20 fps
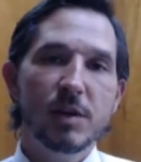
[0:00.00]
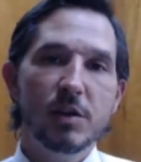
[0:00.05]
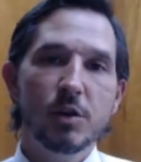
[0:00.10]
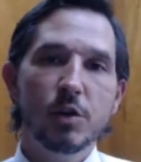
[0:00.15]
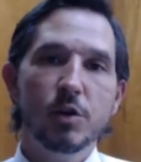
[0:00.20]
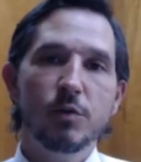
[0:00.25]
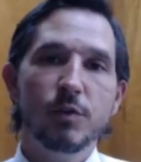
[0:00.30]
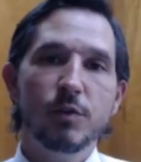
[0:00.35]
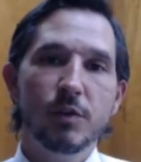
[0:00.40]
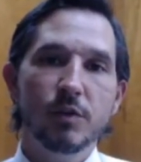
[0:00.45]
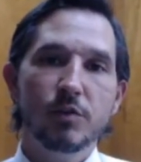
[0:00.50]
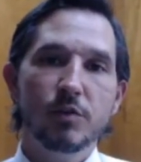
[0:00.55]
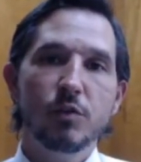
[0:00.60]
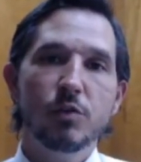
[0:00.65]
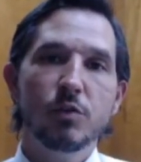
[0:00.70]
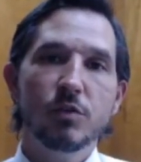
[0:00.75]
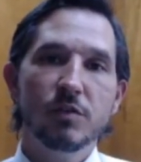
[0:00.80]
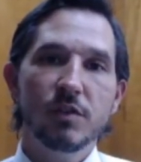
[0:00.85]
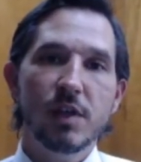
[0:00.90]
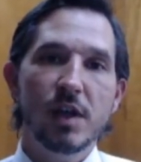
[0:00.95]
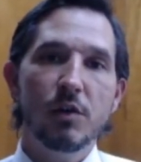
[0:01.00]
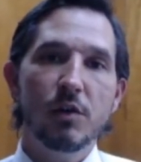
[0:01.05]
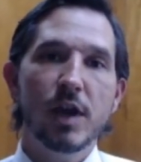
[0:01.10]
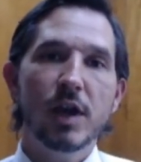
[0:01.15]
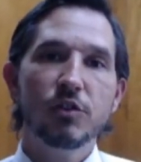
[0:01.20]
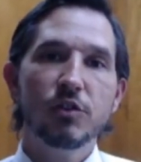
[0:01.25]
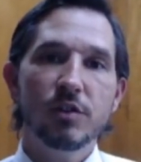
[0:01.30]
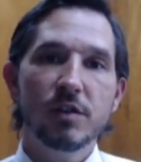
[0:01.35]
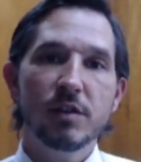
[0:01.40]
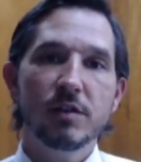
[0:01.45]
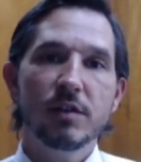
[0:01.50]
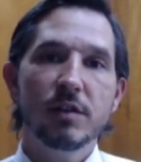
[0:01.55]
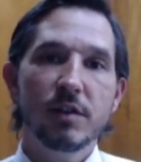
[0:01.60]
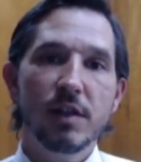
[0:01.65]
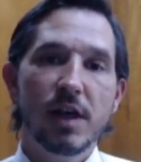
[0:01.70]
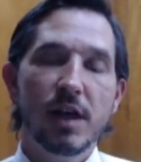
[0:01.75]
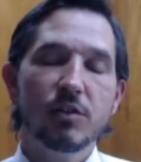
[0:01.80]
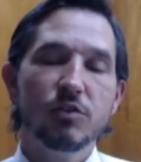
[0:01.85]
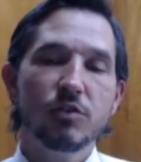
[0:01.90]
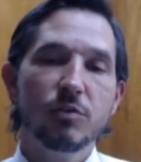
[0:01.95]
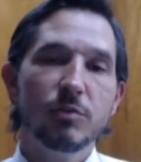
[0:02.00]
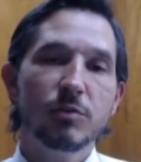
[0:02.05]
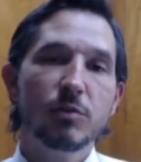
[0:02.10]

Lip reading: geared for the students that are actually in the classroom.